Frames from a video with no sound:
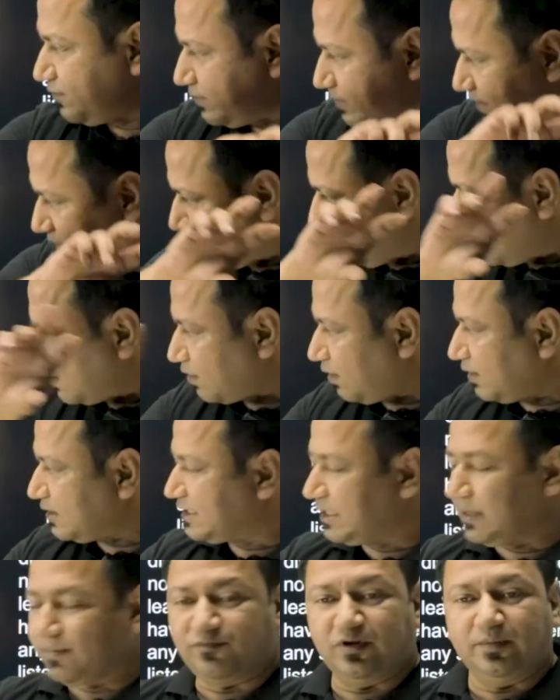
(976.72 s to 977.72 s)
of
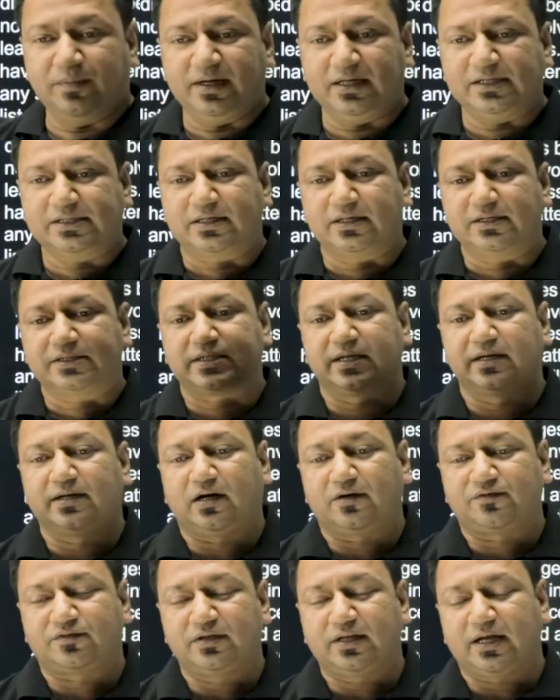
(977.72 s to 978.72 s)
concept will be discussed.
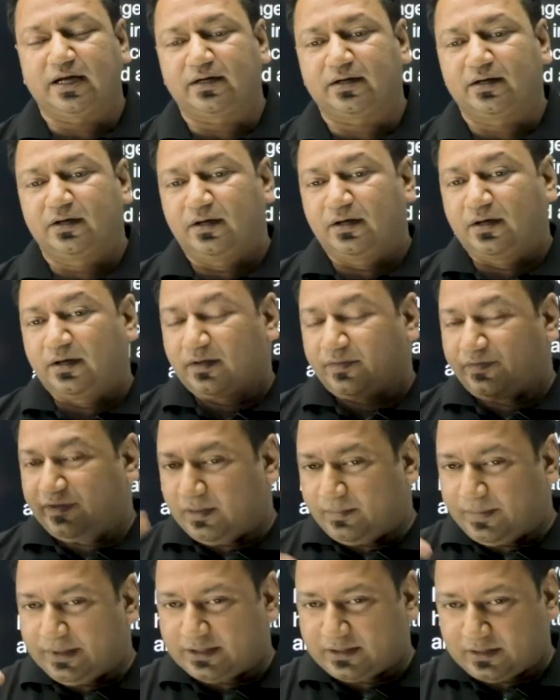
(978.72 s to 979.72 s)
And after that,
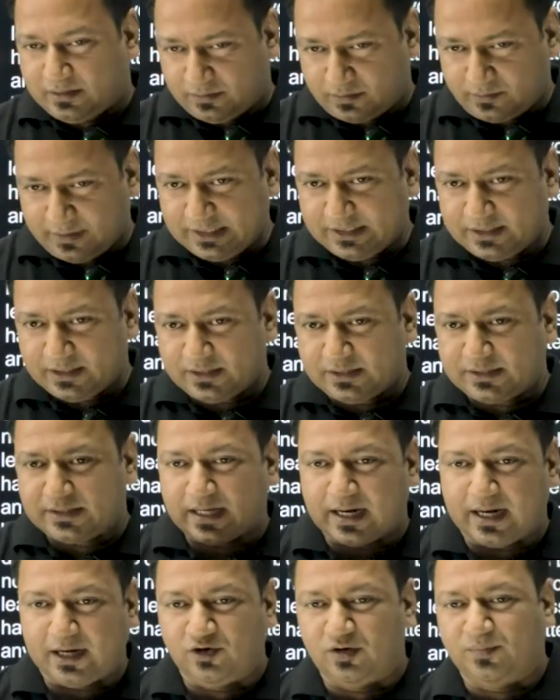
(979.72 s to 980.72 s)
there'll be questions
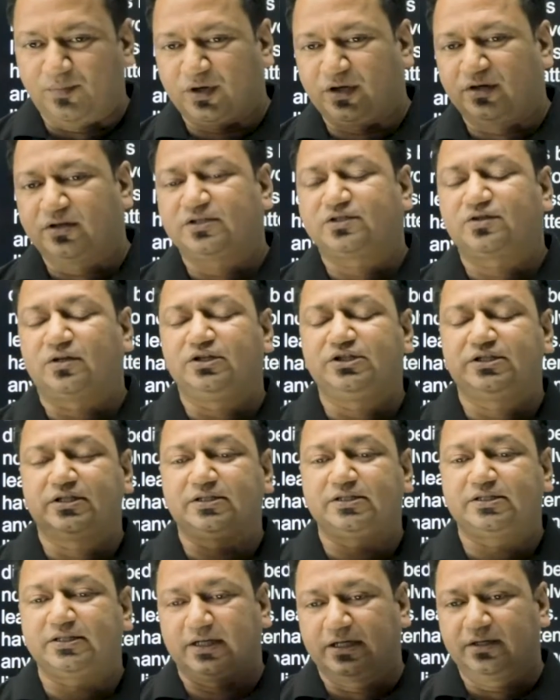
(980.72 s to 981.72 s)
and you'll put in the
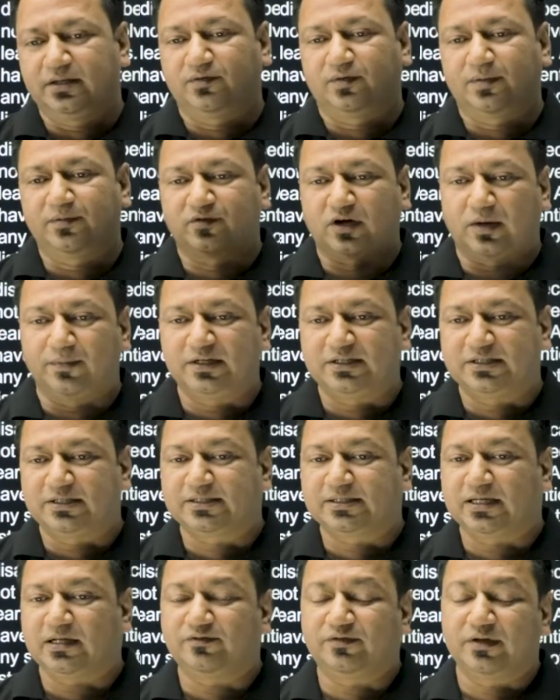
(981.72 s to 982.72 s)
solutions in the form of comments
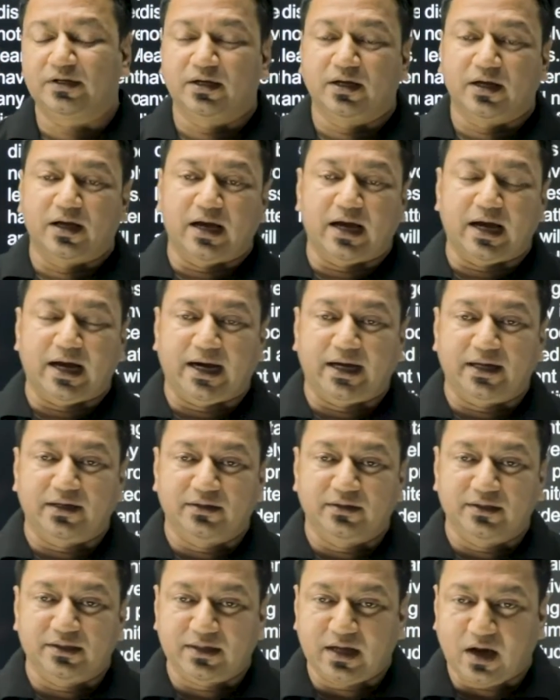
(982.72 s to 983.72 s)
itself,
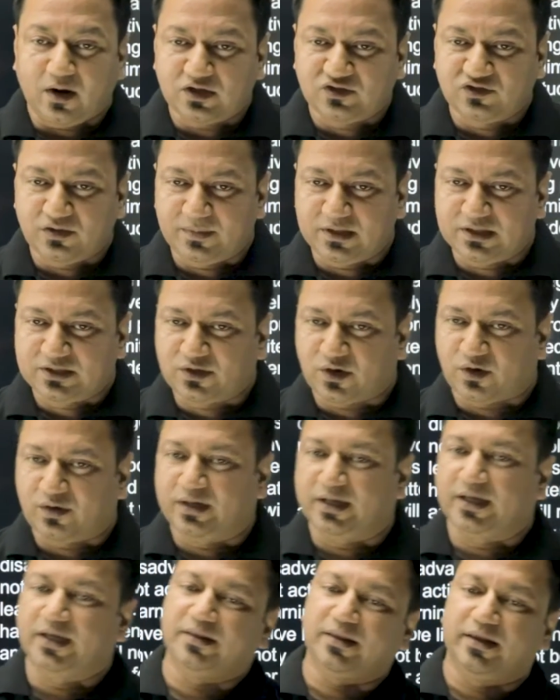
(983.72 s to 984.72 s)
and the doubts will be
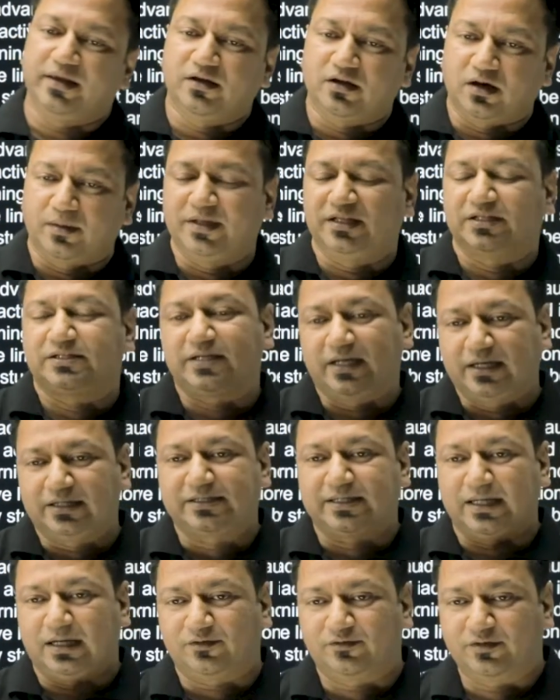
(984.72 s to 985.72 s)
solved in the comments
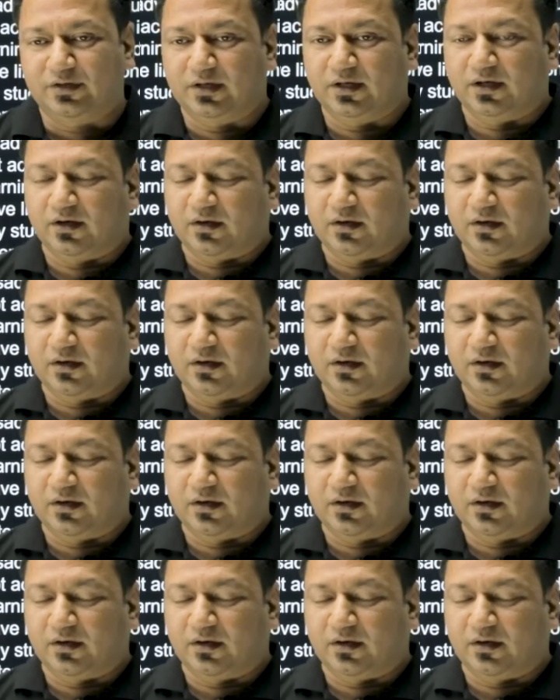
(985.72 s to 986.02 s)
itself.